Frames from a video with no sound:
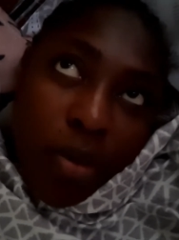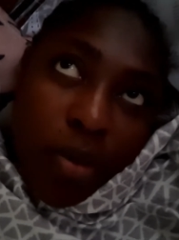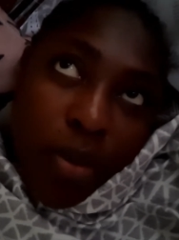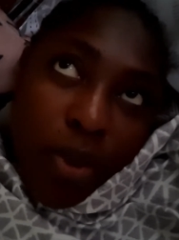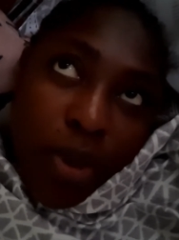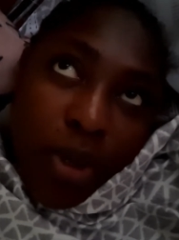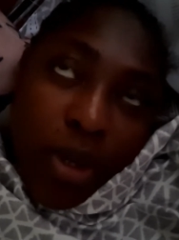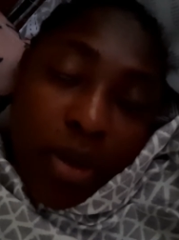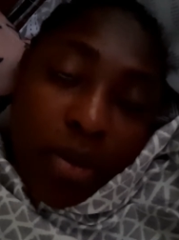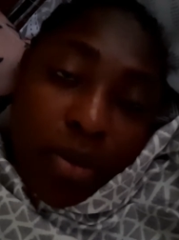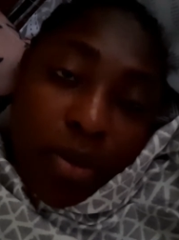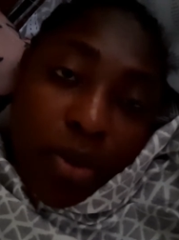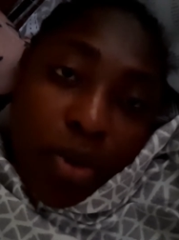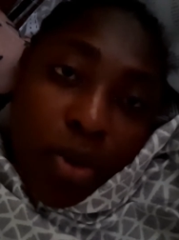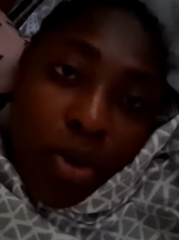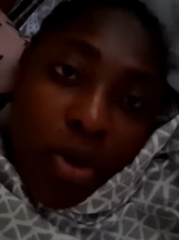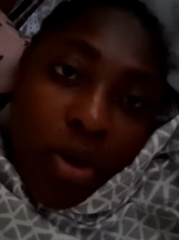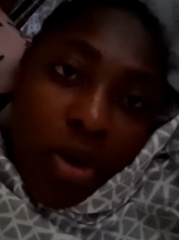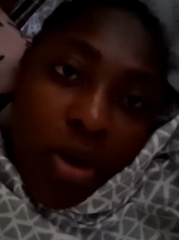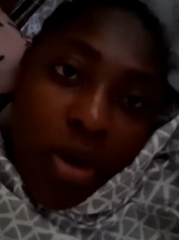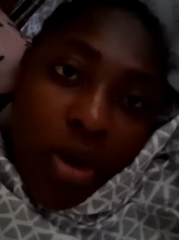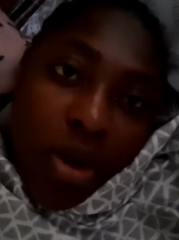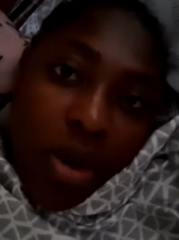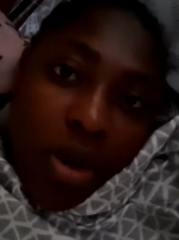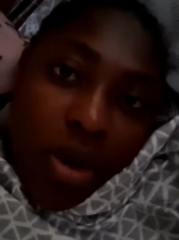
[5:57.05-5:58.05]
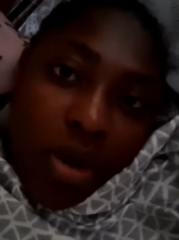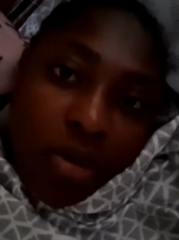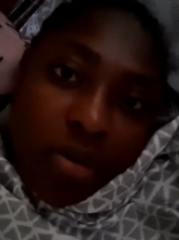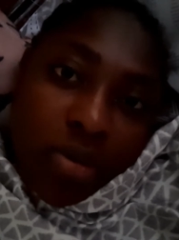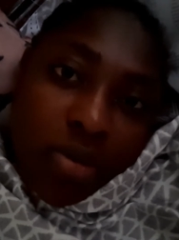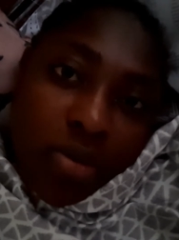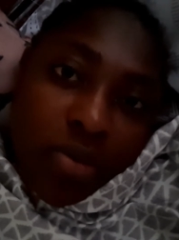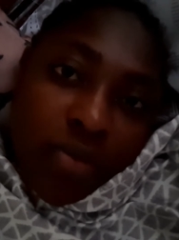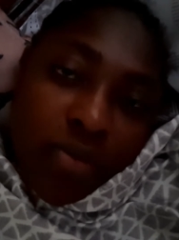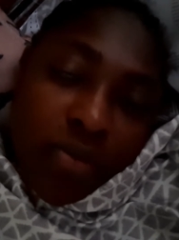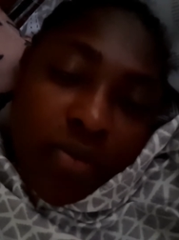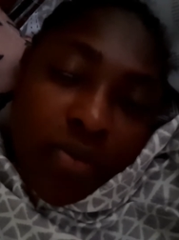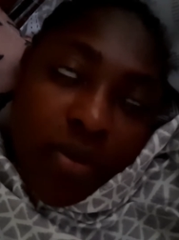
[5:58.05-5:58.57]
But I'm not out
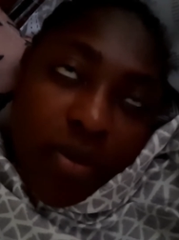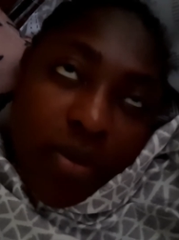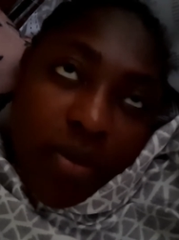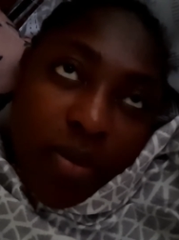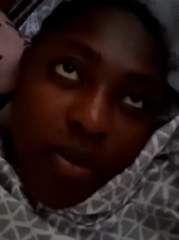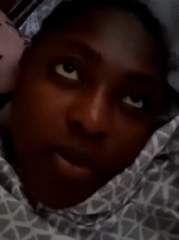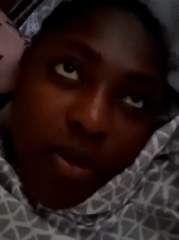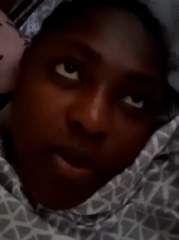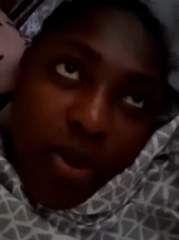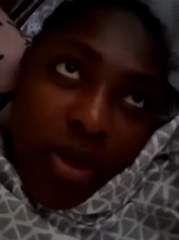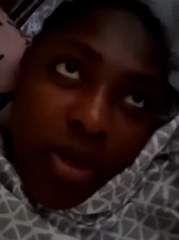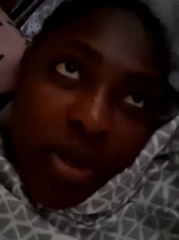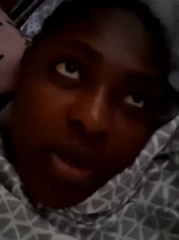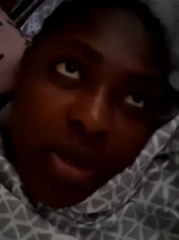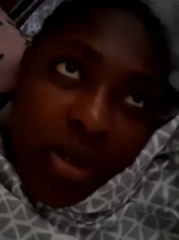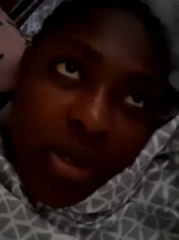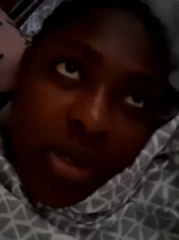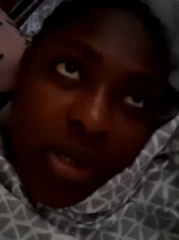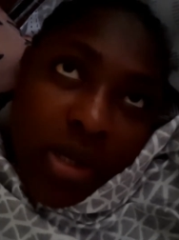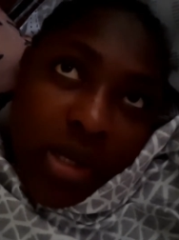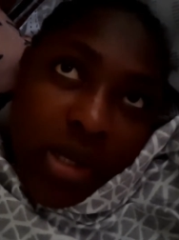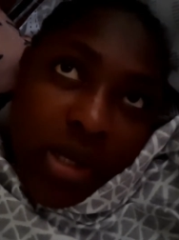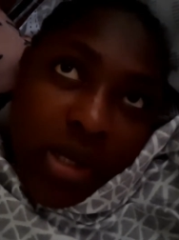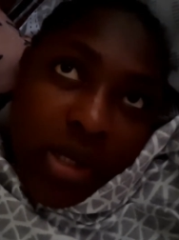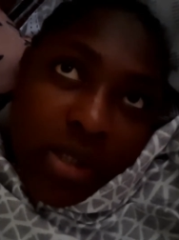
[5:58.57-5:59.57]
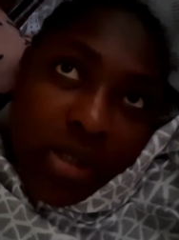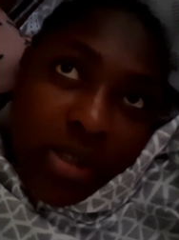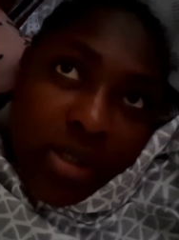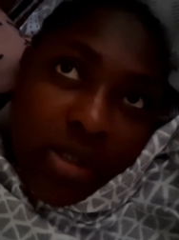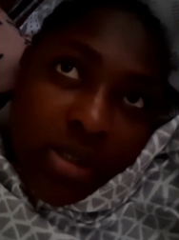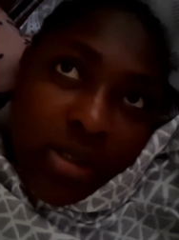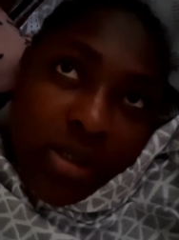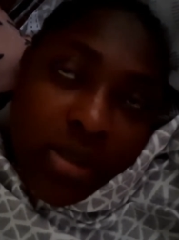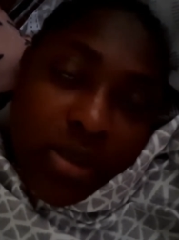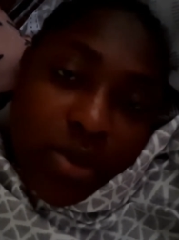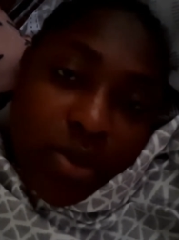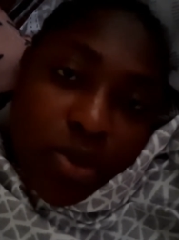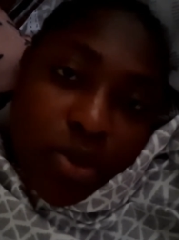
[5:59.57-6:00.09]
from bed yet,
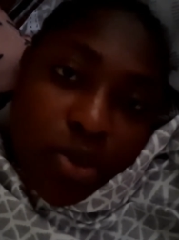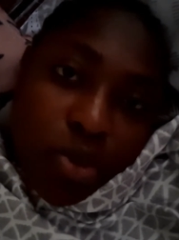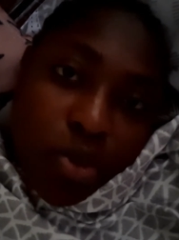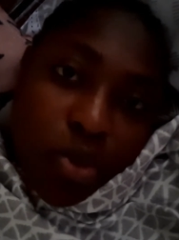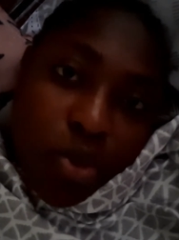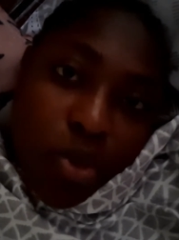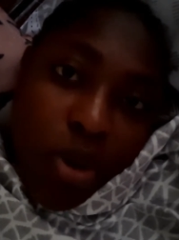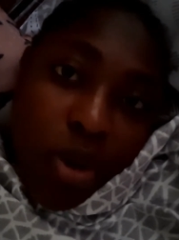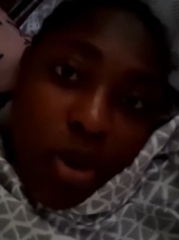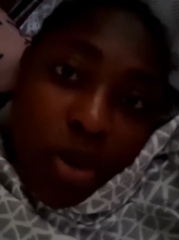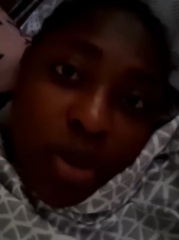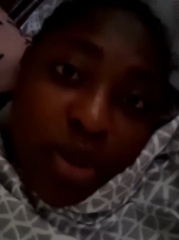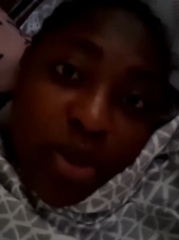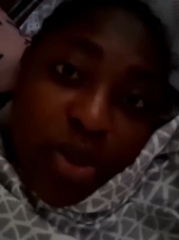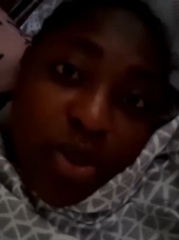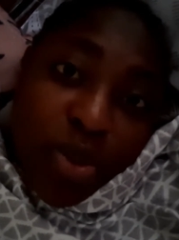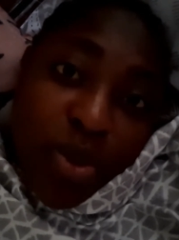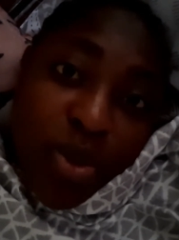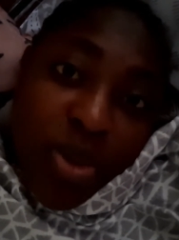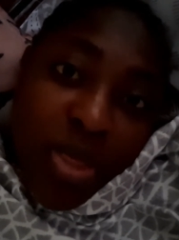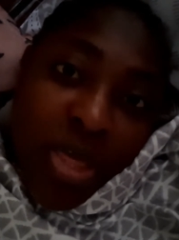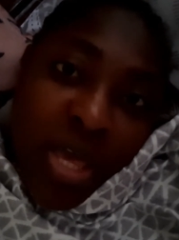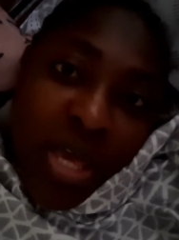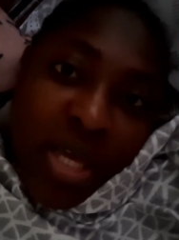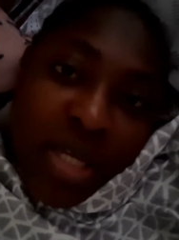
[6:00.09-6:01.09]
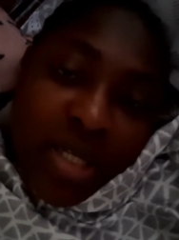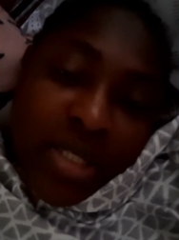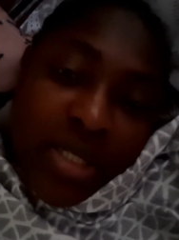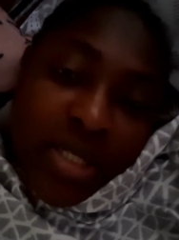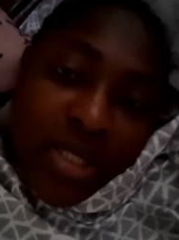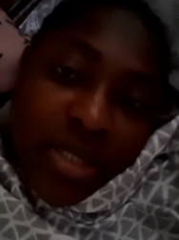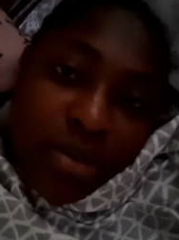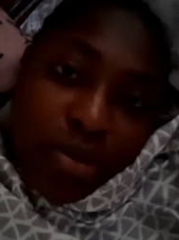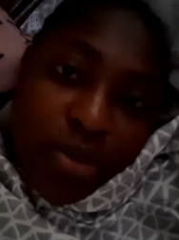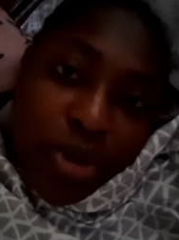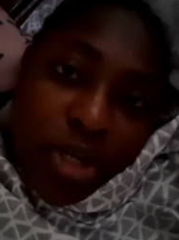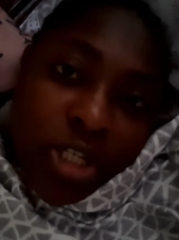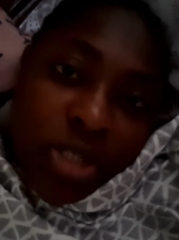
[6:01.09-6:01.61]
so I'll do that,
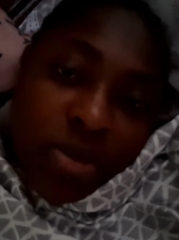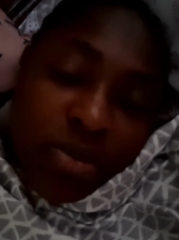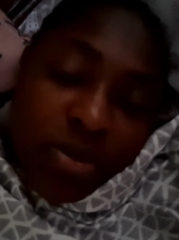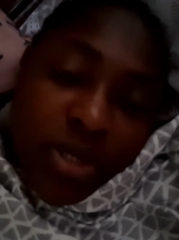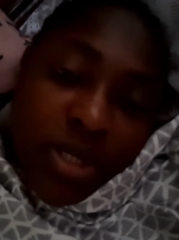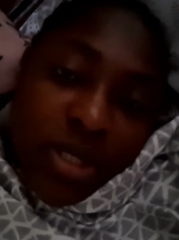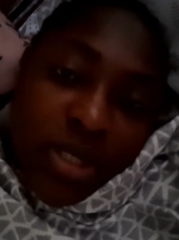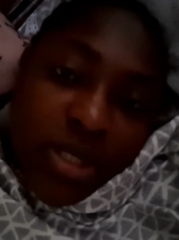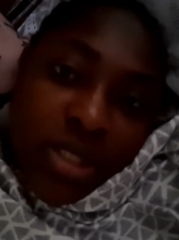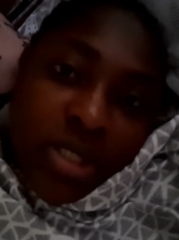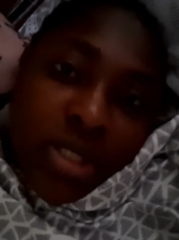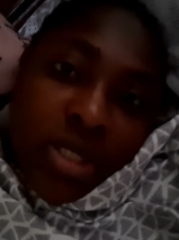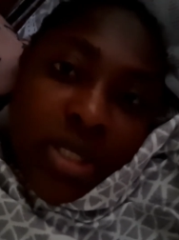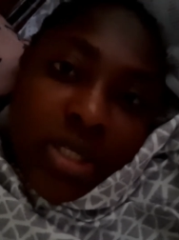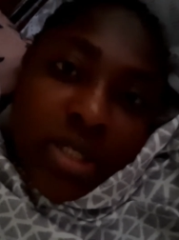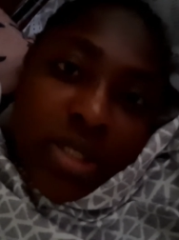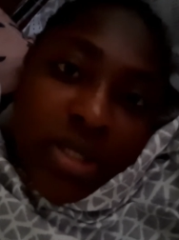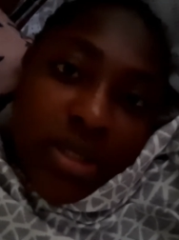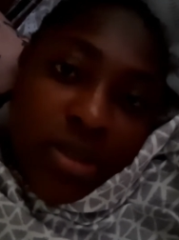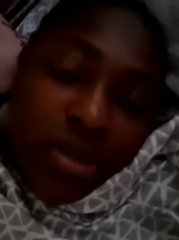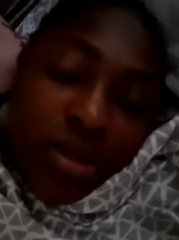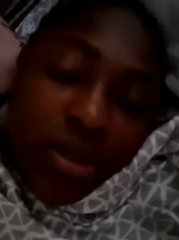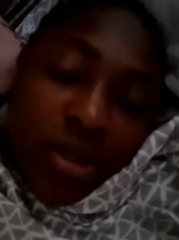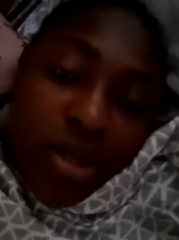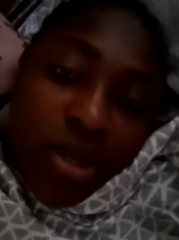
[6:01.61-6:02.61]
brush my teeth,